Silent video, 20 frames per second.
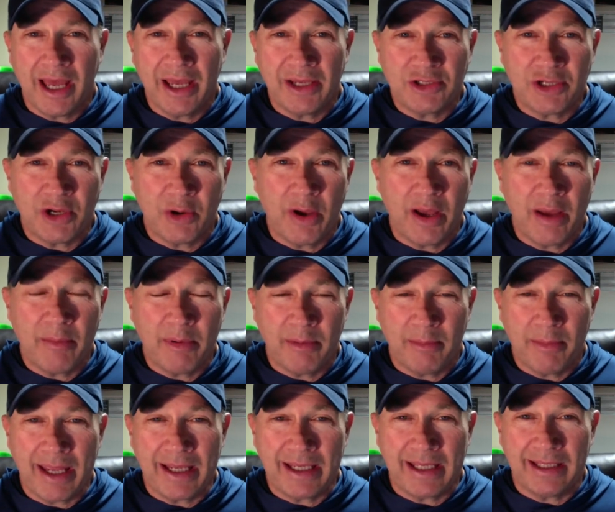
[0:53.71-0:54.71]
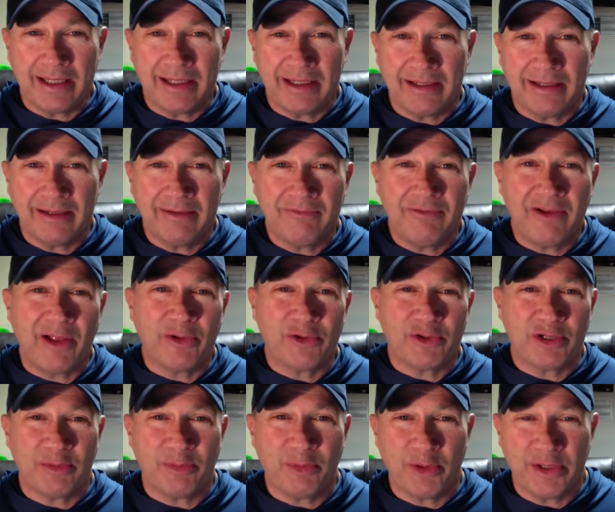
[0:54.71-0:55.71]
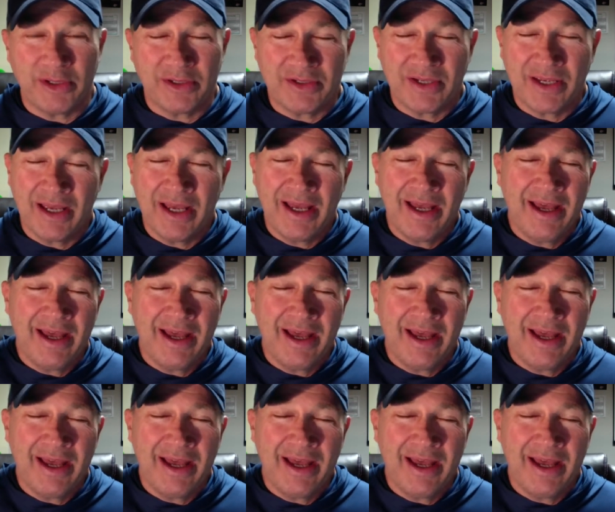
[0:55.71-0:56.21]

show up and make it and fellowship with us